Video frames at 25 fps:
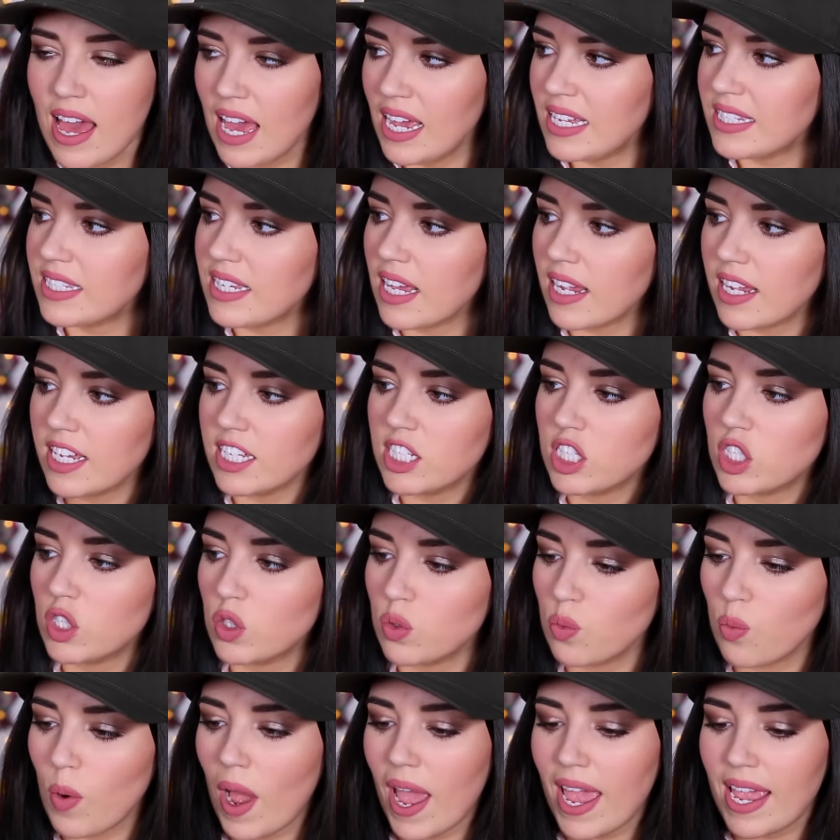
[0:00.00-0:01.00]
It's like a
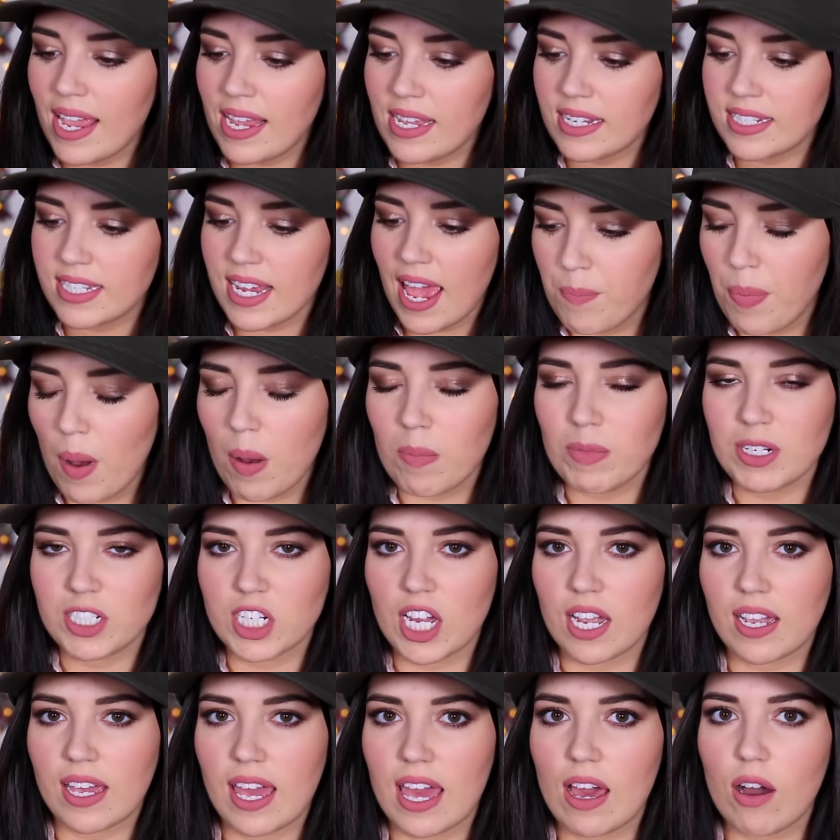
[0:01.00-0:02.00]
suede bomber
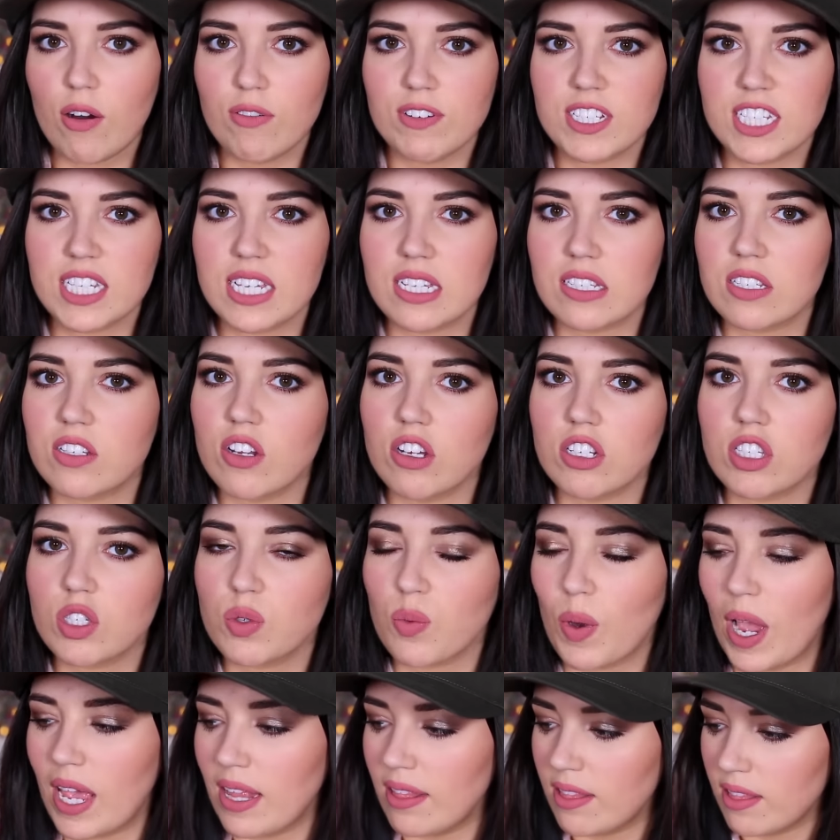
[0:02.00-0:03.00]
jacket. Obviously, it's not
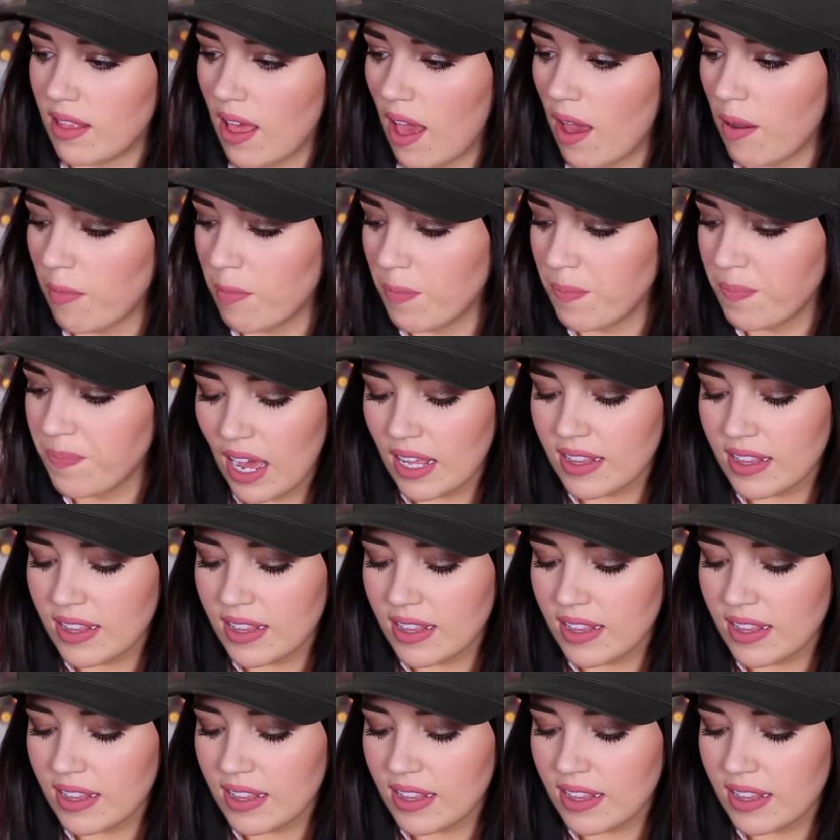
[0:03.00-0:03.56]
suede though.